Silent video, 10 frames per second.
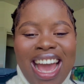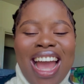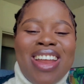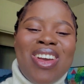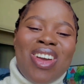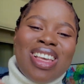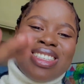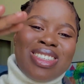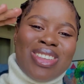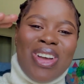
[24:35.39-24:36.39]
I know
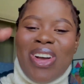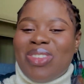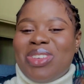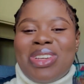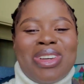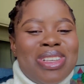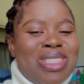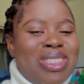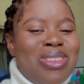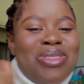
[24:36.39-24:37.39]
it's long
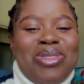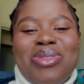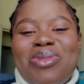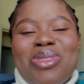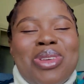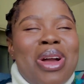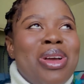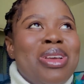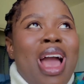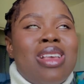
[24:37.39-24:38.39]
because you are
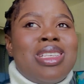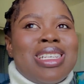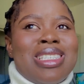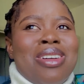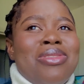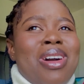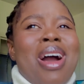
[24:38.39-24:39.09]
going to ask yourself,